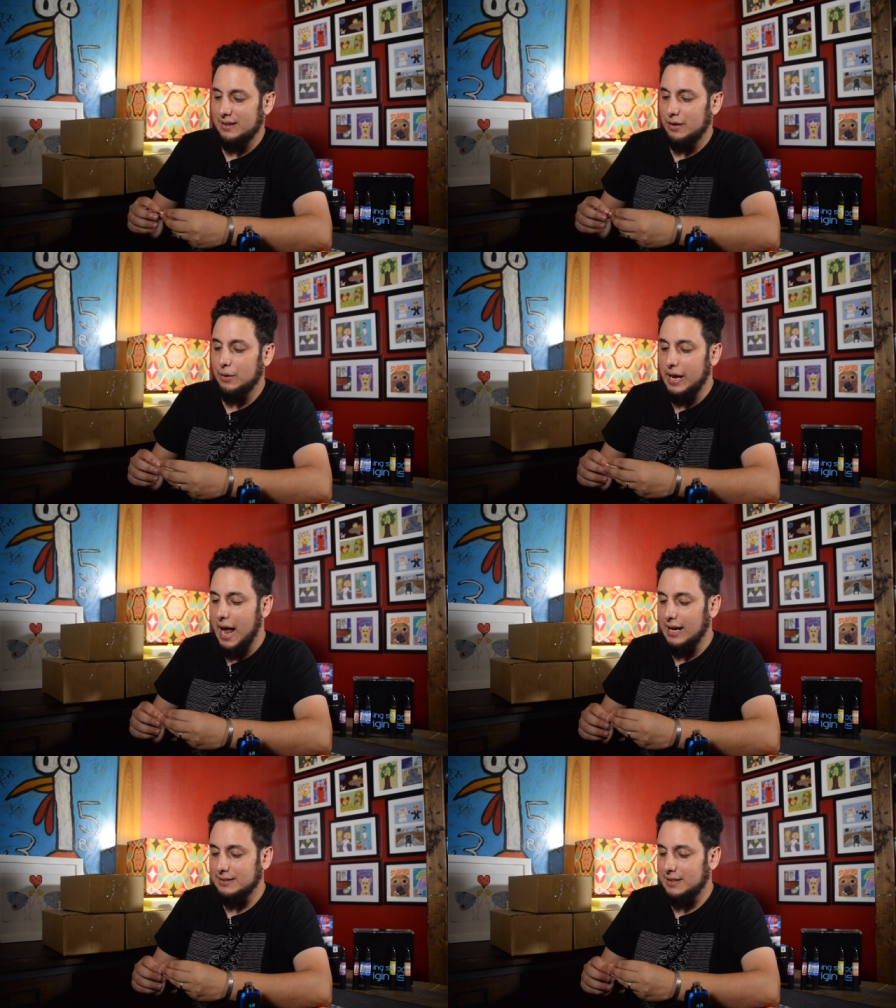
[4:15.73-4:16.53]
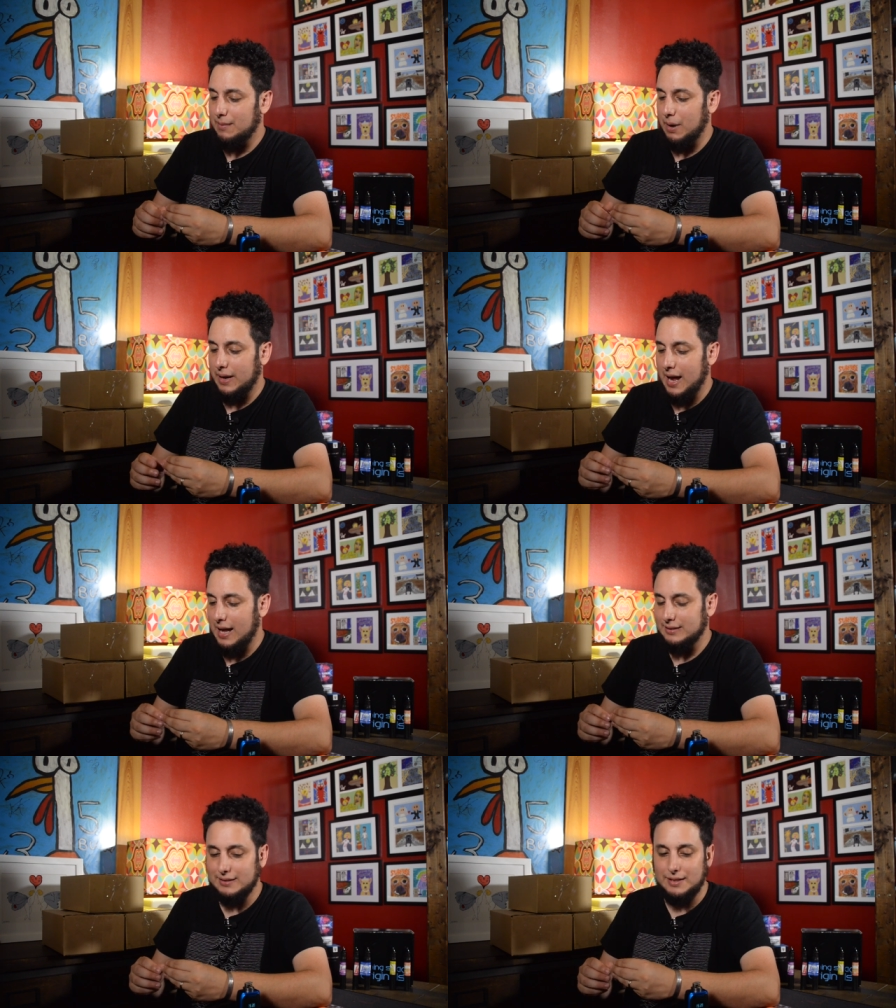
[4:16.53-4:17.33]
You know, cats, the thing about
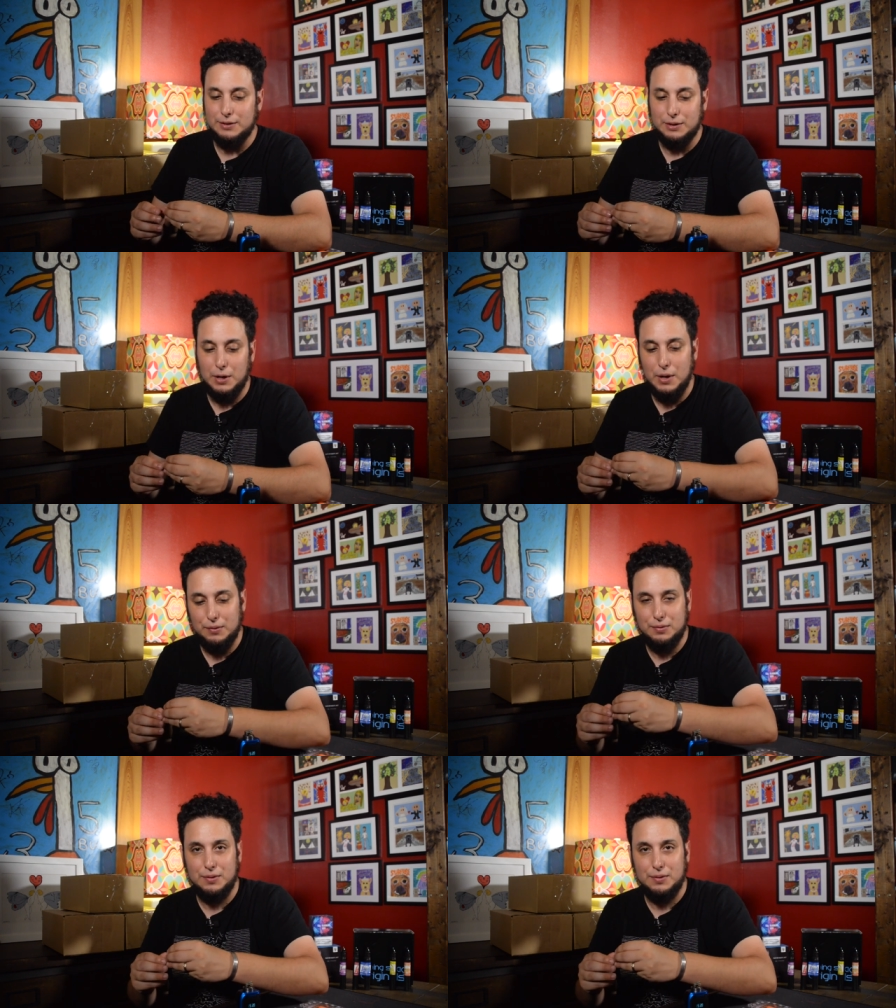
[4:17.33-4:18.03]
cats is that they're tough.